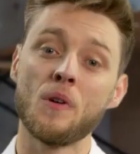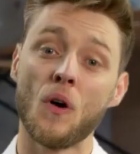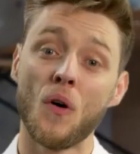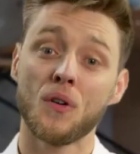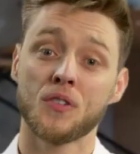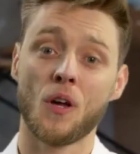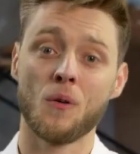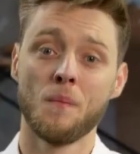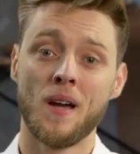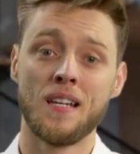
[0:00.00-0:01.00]
We've also
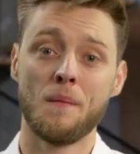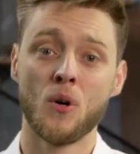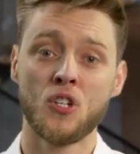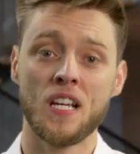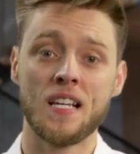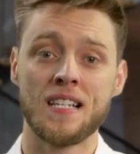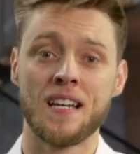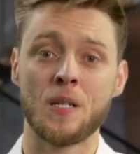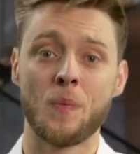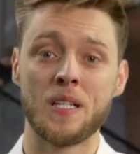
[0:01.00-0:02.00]
made it much
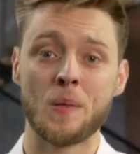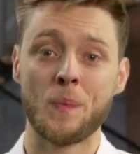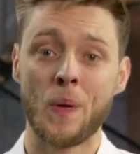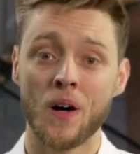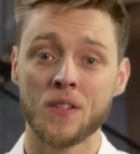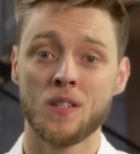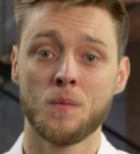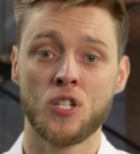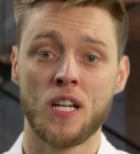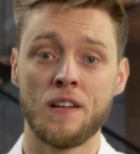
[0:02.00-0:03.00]
easier to place a part on the
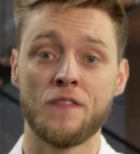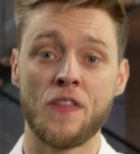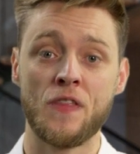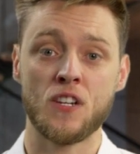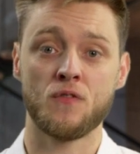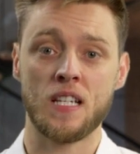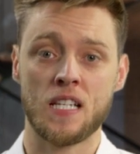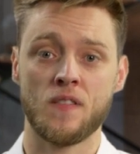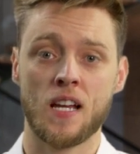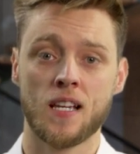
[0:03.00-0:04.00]
machine for this
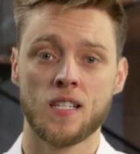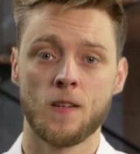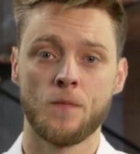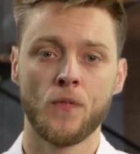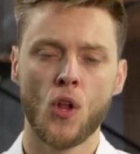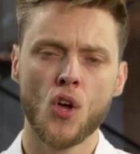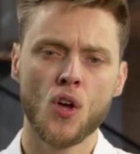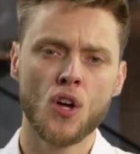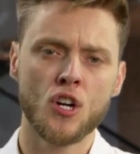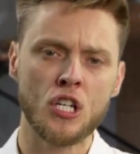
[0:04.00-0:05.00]
release of NX.
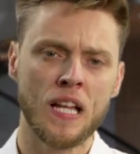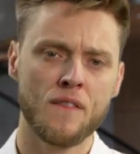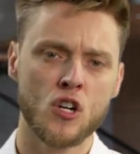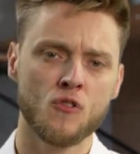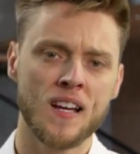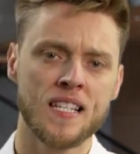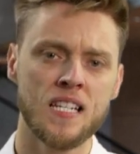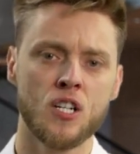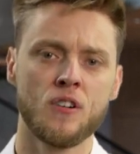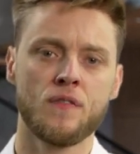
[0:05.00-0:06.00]
You'll have a greater
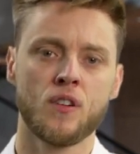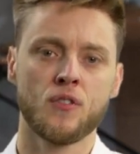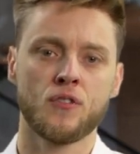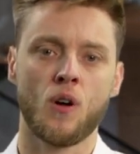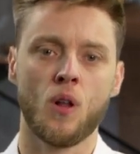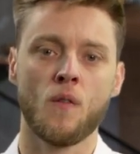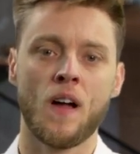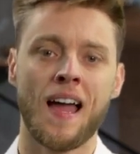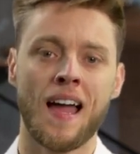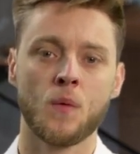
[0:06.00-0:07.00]
degree of control over
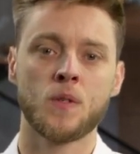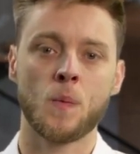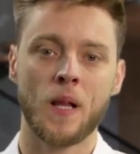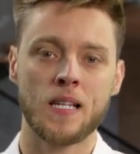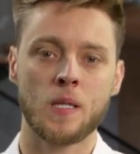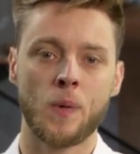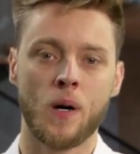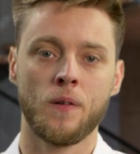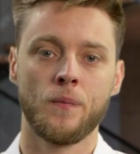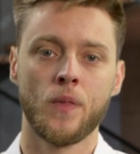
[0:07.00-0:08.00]
how to place the
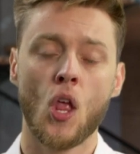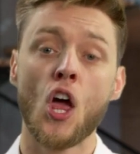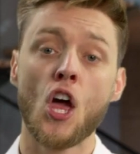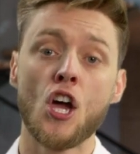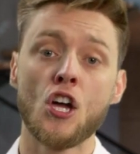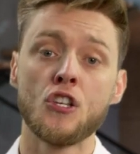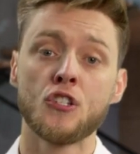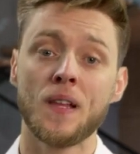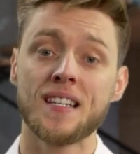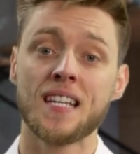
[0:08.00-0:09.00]
part.
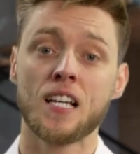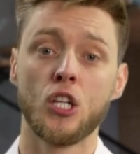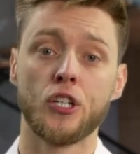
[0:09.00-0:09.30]
So let's take a